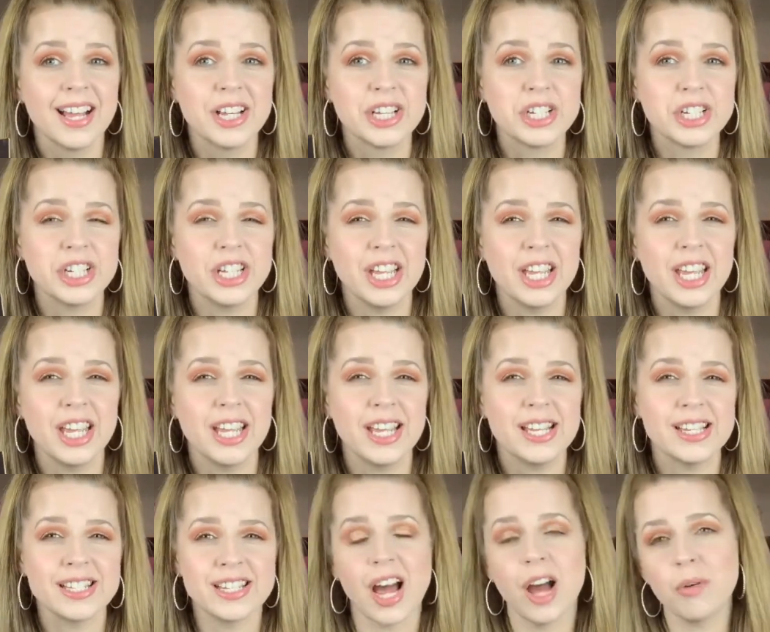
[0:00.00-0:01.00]

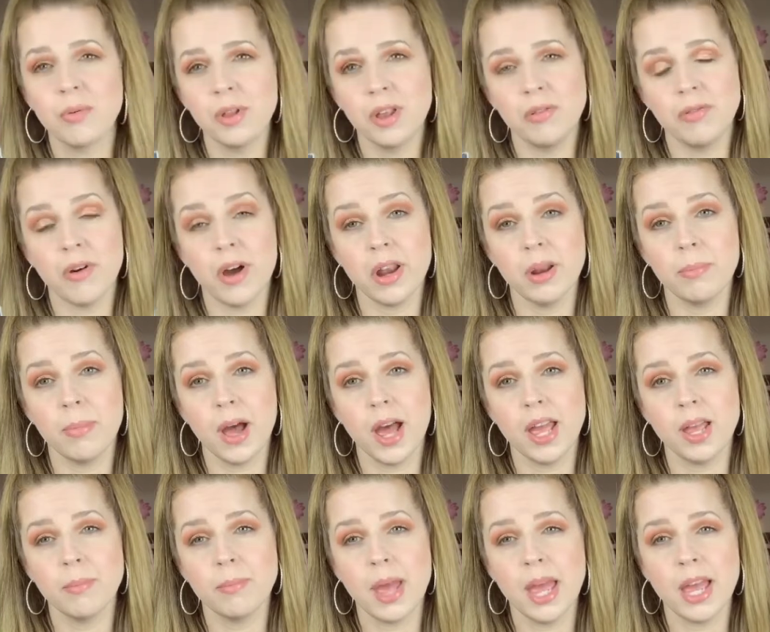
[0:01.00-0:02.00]
She's not really fond of
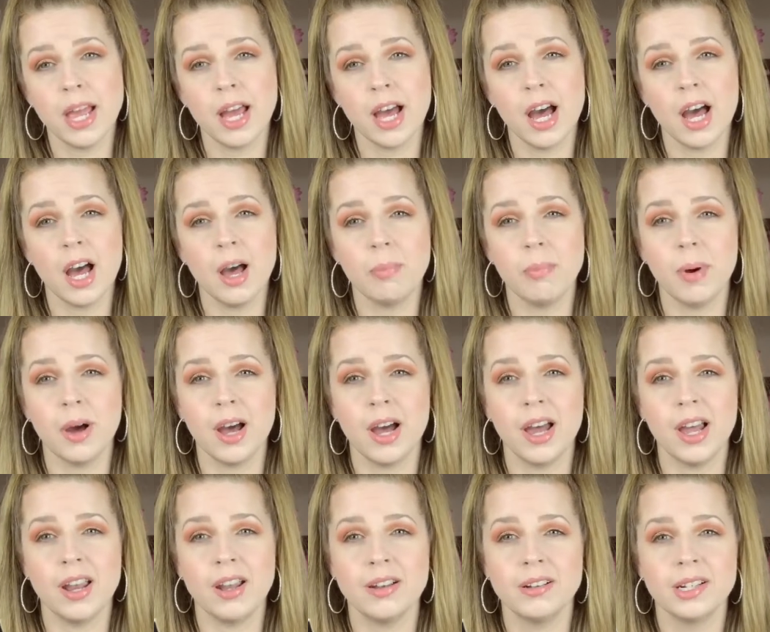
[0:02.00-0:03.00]
buying makeup,
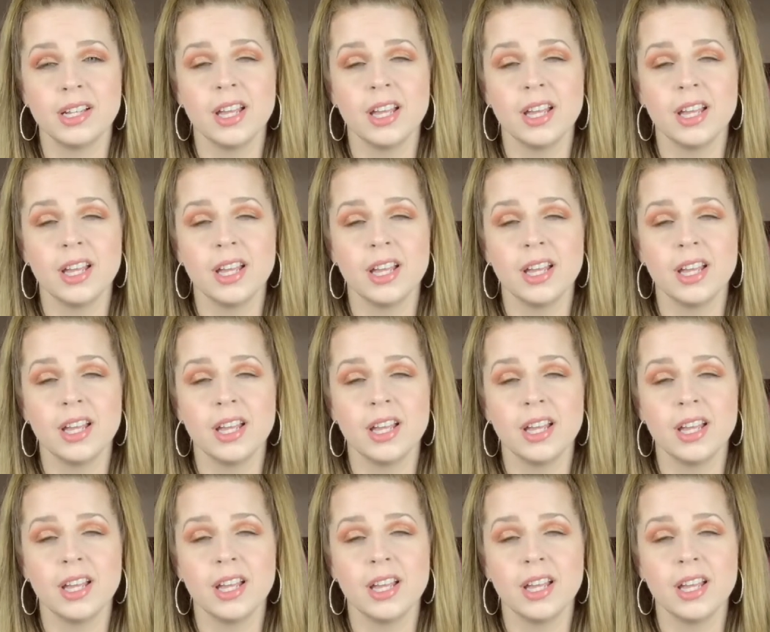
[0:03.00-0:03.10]
but